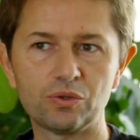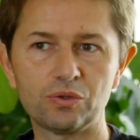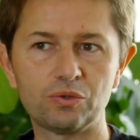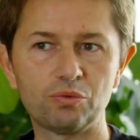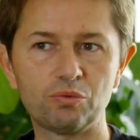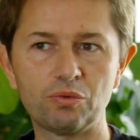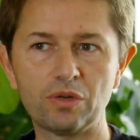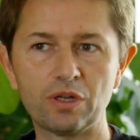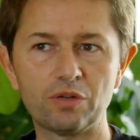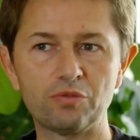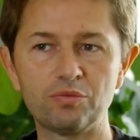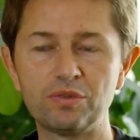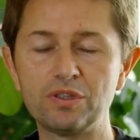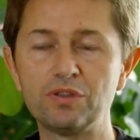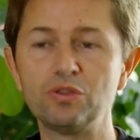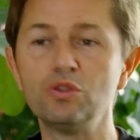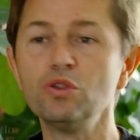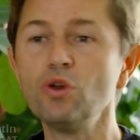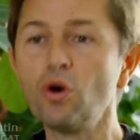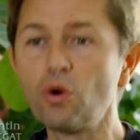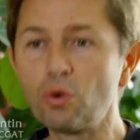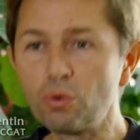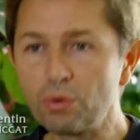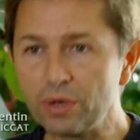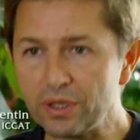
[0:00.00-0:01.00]
there would have been
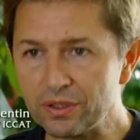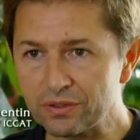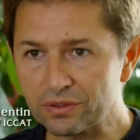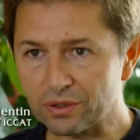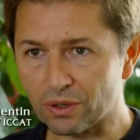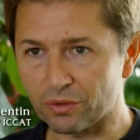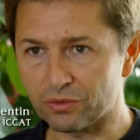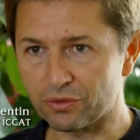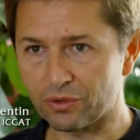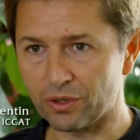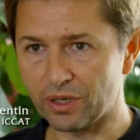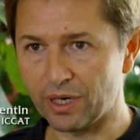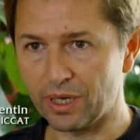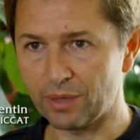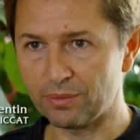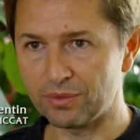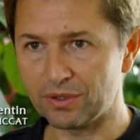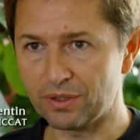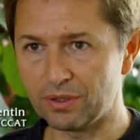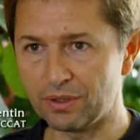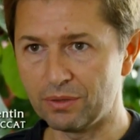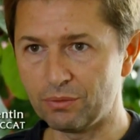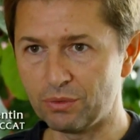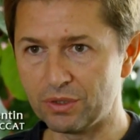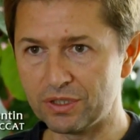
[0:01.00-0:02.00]
no risk of collapse
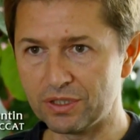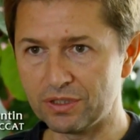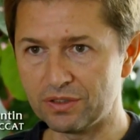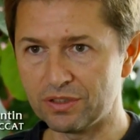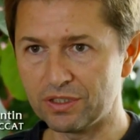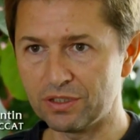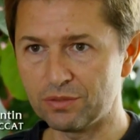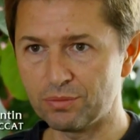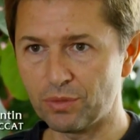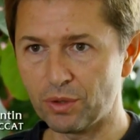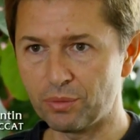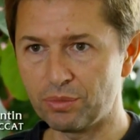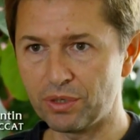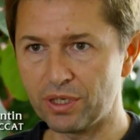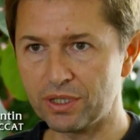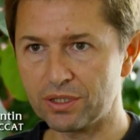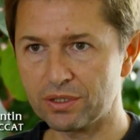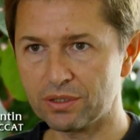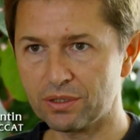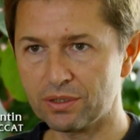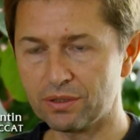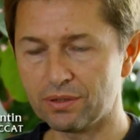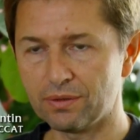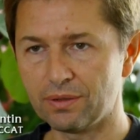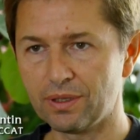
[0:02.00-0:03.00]
within this
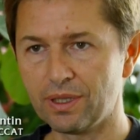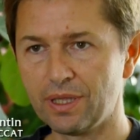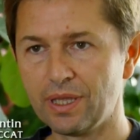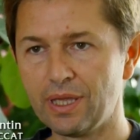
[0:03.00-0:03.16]
population.